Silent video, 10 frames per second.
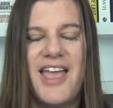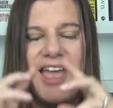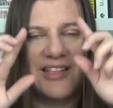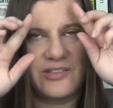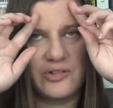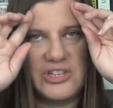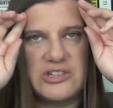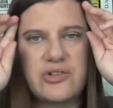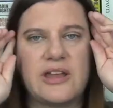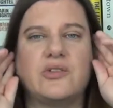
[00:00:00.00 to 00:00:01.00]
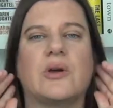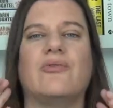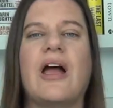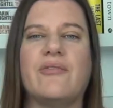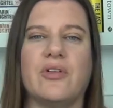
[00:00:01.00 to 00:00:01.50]
And so she's trying to
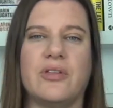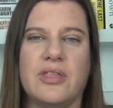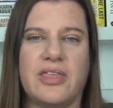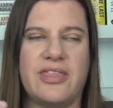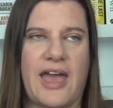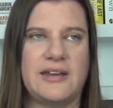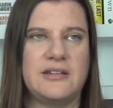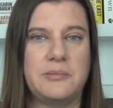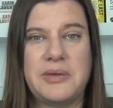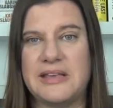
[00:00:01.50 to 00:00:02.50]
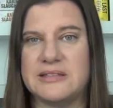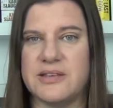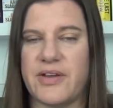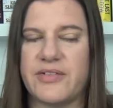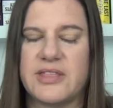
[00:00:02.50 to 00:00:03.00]
unravel that piece
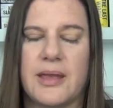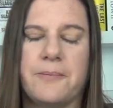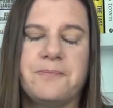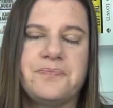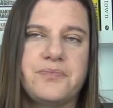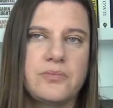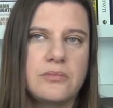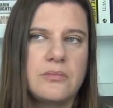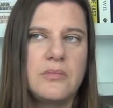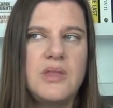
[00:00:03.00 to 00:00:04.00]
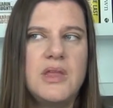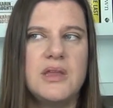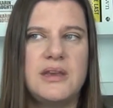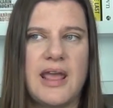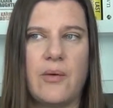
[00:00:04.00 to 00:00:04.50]
of everything.
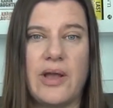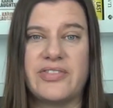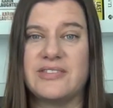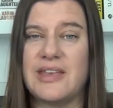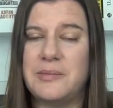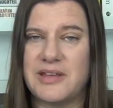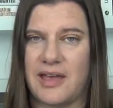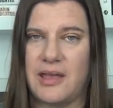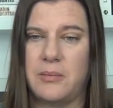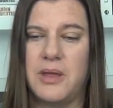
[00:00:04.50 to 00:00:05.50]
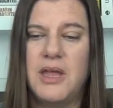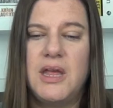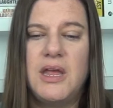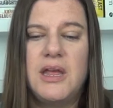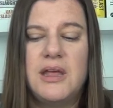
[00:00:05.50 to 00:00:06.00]
Now, at the same time,
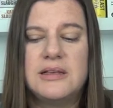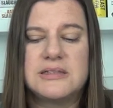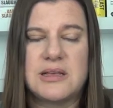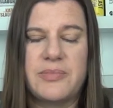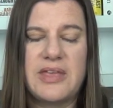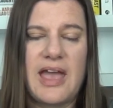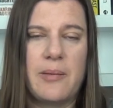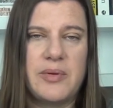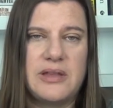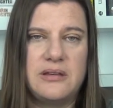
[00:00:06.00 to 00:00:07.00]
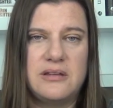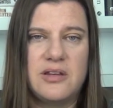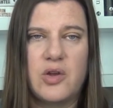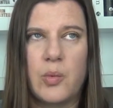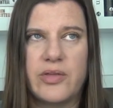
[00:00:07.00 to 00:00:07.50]
something happened
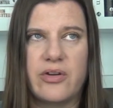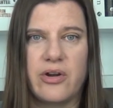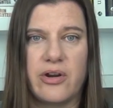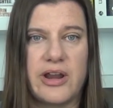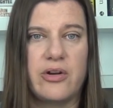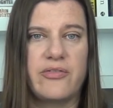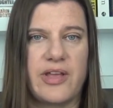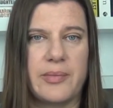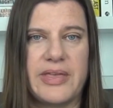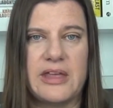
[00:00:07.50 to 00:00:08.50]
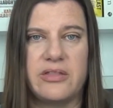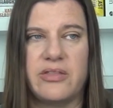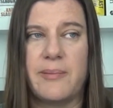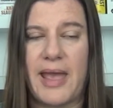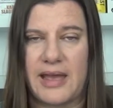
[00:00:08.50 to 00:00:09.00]
with her and her family in
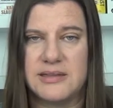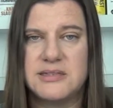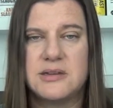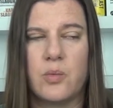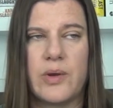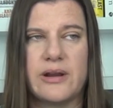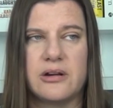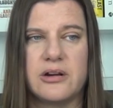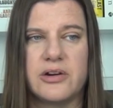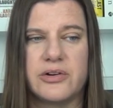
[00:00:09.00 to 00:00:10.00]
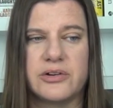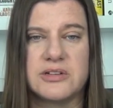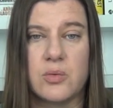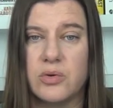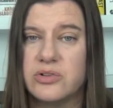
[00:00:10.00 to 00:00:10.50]
the past where her
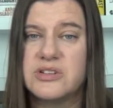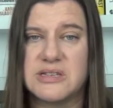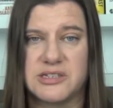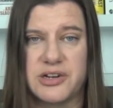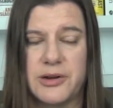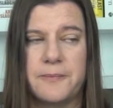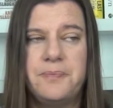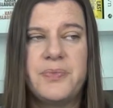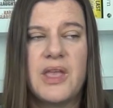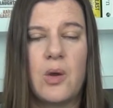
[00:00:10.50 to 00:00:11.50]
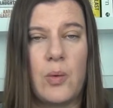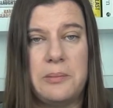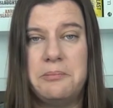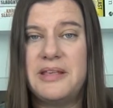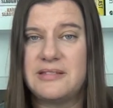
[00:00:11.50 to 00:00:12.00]
older sister
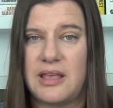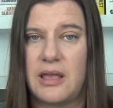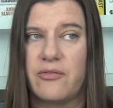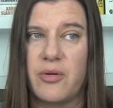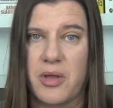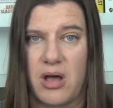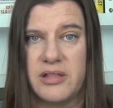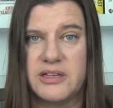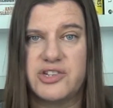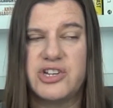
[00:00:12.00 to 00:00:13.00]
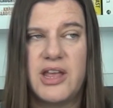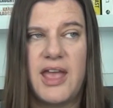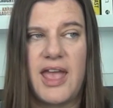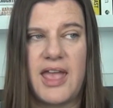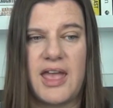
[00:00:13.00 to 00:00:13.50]
went missing from college
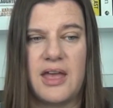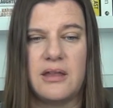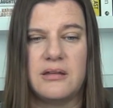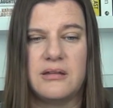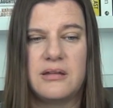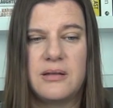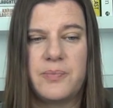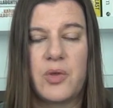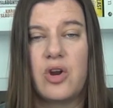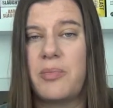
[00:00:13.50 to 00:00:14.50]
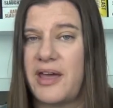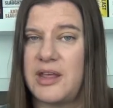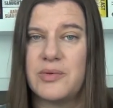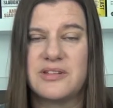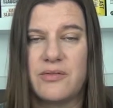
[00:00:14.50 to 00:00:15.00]
and her
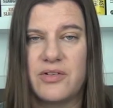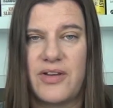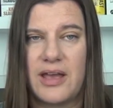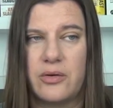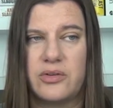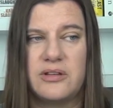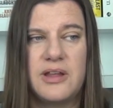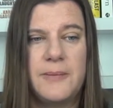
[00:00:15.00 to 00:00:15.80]
body was never found.